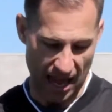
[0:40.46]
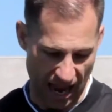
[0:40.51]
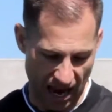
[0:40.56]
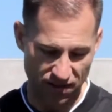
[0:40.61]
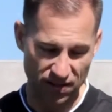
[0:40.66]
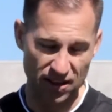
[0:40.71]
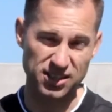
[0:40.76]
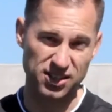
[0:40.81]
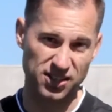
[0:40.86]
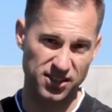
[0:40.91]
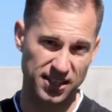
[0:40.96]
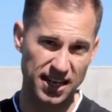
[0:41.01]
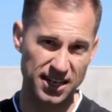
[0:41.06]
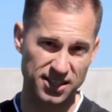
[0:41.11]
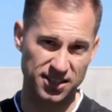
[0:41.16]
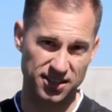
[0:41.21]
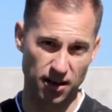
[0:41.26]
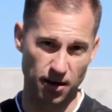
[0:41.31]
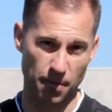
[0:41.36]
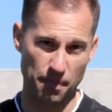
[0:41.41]
In this
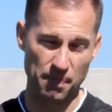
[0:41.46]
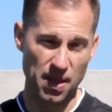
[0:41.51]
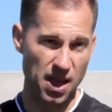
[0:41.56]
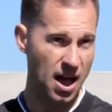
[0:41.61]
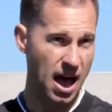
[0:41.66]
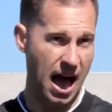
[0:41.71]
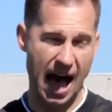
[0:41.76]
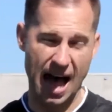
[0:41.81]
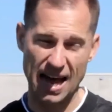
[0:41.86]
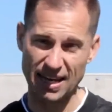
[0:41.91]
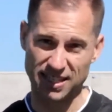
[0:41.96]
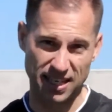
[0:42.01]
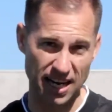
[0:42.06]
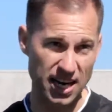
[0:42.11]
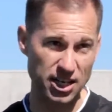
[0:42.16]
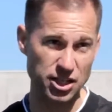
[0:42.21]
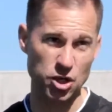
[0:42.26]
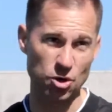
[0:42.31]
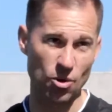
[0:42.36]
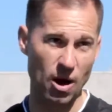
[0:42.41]
system, I
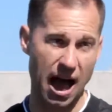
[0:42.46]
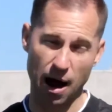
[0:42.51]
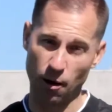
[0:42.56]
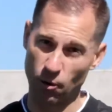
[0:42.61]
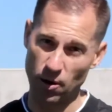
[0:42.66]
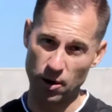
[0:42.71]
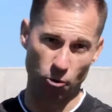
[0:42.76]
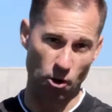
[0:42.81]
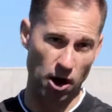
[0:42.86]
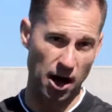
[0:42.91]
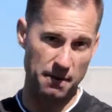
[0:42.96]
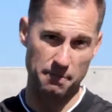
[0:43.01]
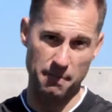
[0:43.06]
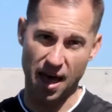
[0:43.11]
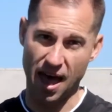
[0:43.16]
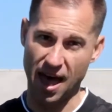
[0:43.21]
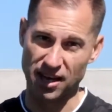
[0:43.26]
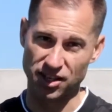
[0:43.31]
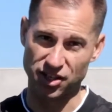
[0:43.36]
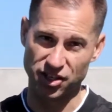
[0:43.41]
teach you how we run
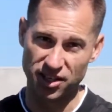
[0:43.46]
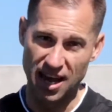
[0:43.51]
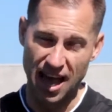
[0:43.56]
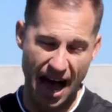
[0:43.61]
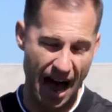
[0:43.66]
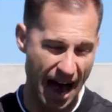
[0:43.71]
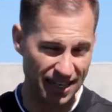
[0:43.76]
mesh.